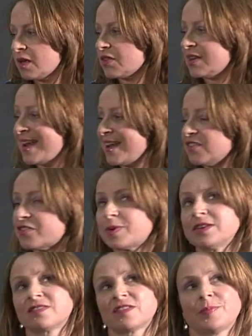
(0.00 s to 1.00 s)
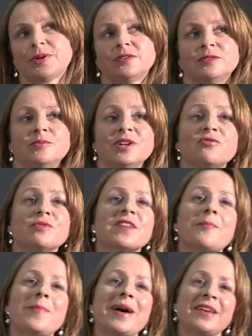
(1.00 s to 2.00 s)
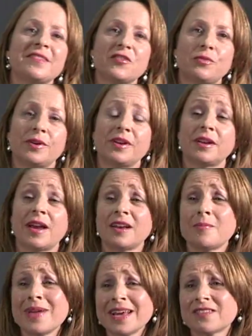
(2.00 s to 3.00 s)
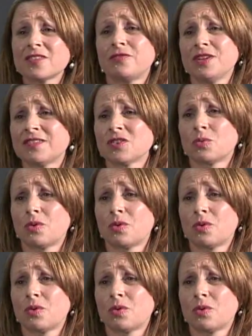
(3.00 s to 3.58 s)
The next principle, which was a massive one, and a massive reason